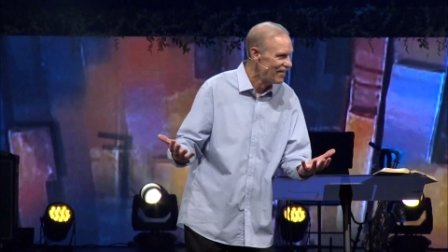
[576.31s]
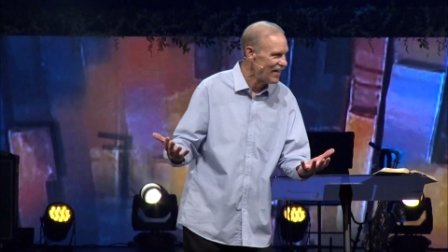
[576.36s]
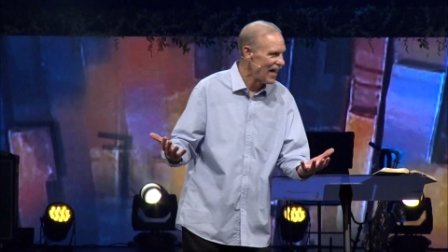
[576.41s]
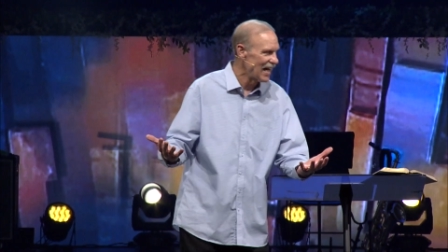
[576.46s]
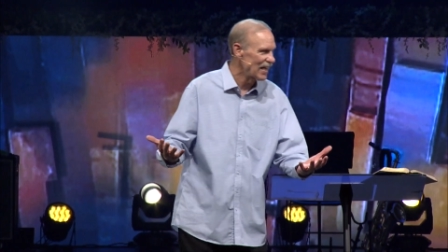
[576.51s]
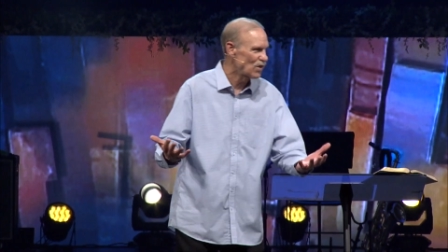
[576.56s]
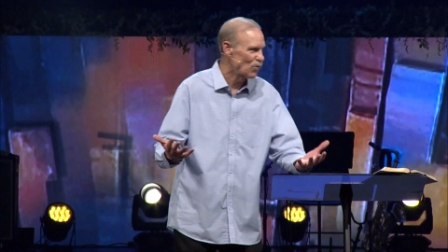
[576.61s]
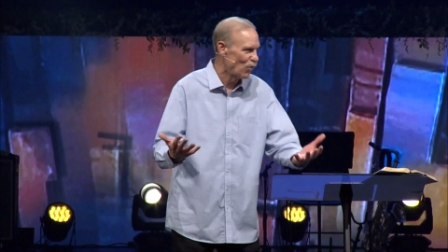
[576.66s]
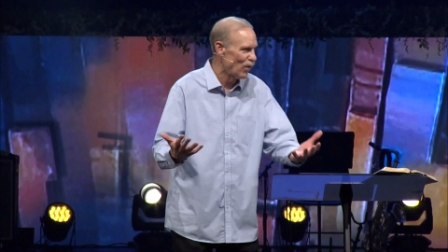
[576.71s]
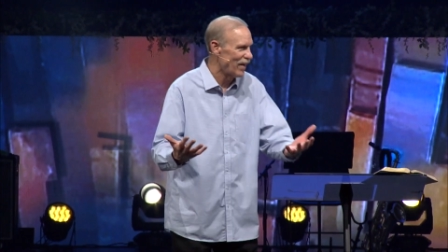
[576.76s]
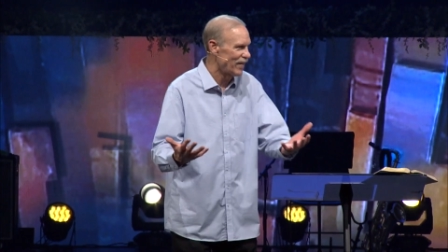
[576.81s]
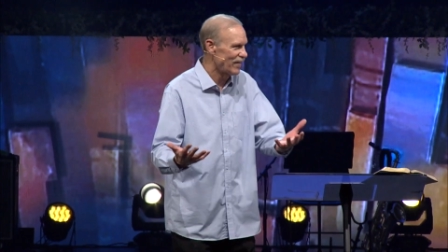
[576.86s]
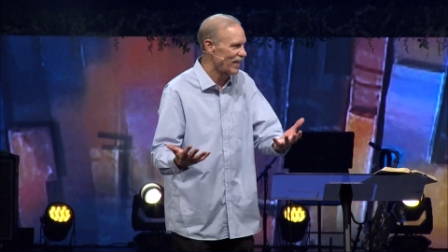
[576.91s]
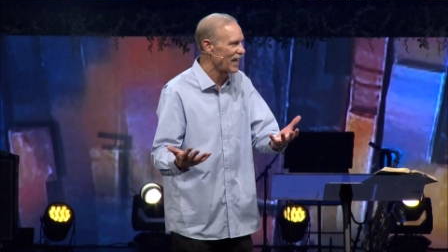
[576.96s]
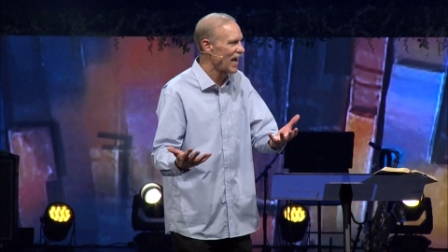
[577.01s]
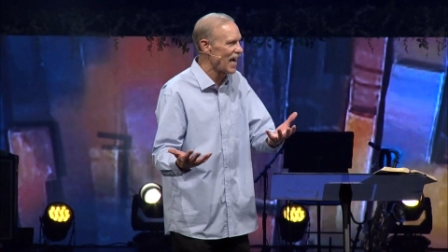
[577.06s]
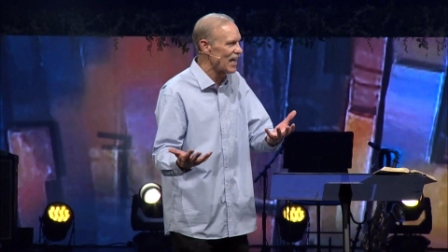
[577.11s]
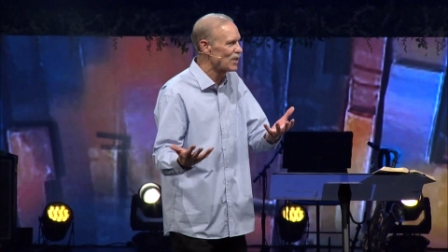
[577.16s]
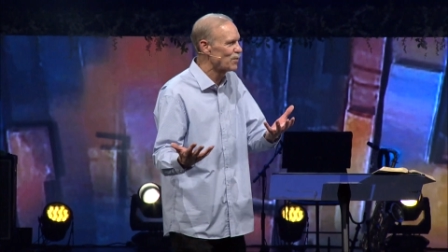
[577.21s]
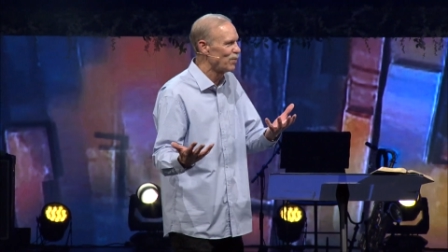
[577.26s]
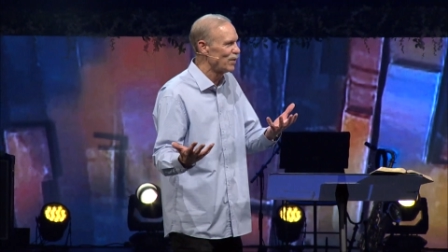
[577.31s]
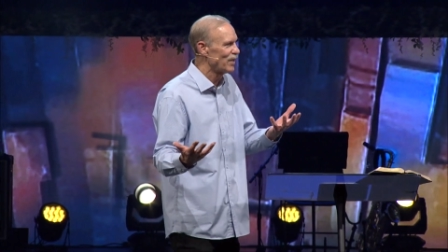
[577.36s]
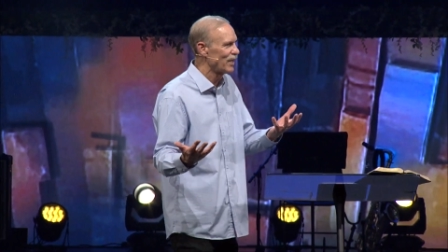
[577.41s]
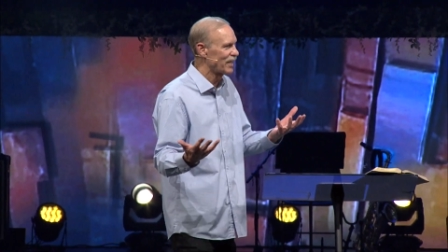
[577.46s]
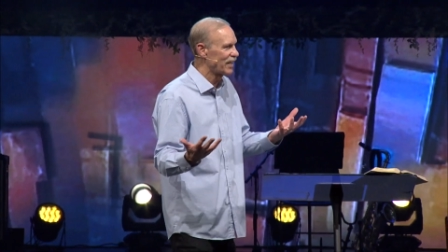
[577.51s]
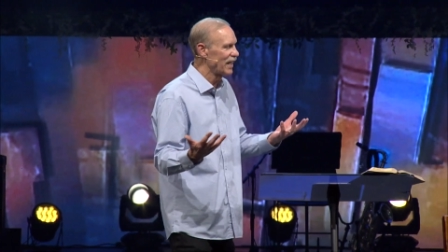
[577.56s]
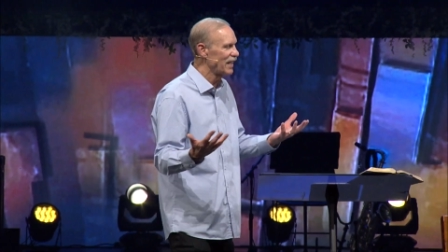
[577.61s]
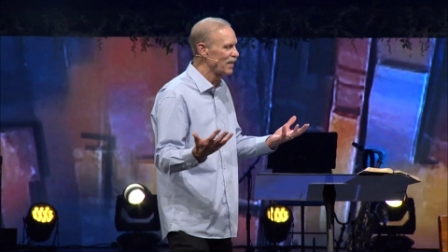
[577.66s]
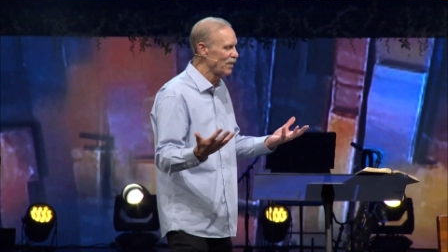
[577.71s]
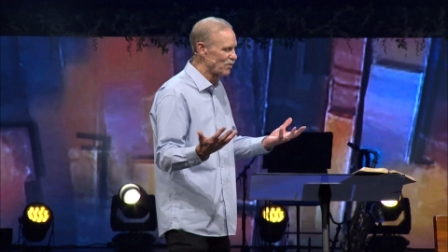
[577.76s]
That's what the gospel of
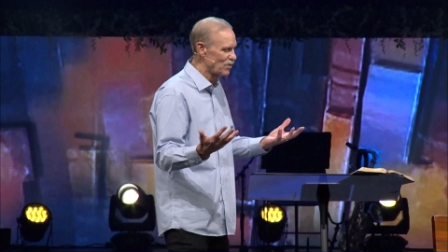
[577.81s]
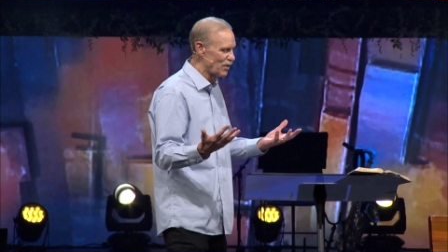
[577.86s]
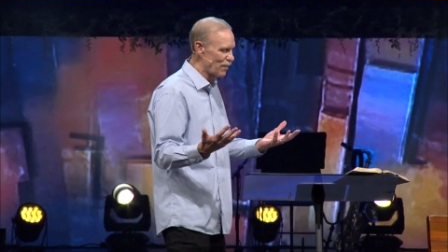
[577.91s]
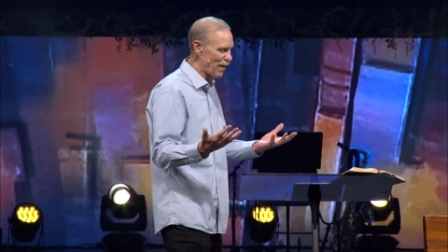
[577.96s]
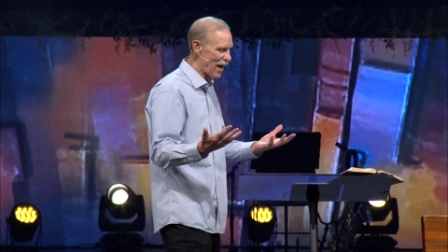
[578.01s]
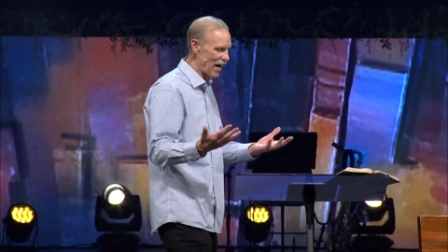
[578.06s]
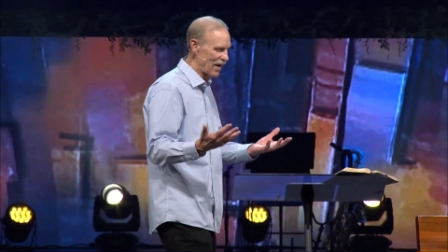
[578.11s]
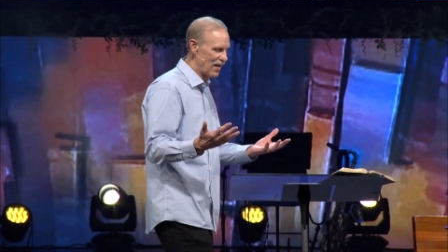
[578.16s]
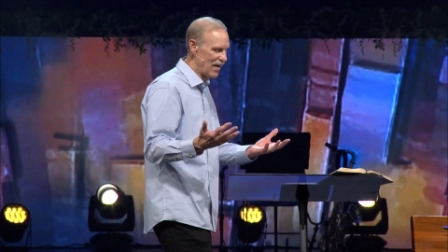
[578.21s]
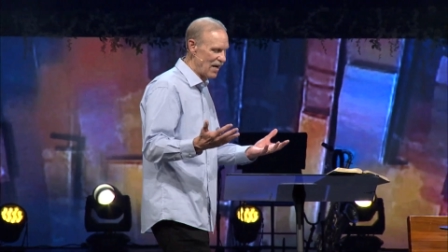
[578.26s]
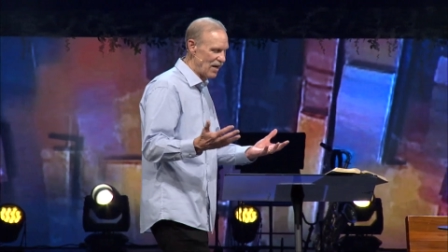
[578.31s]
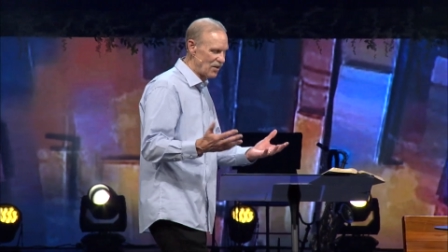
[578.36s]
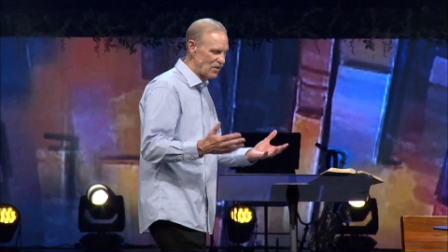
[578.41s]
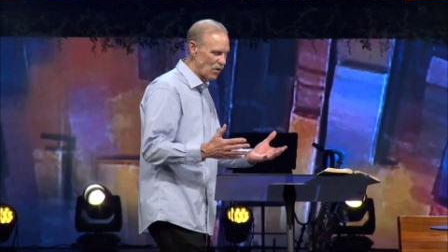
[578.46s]
the kingdom is about.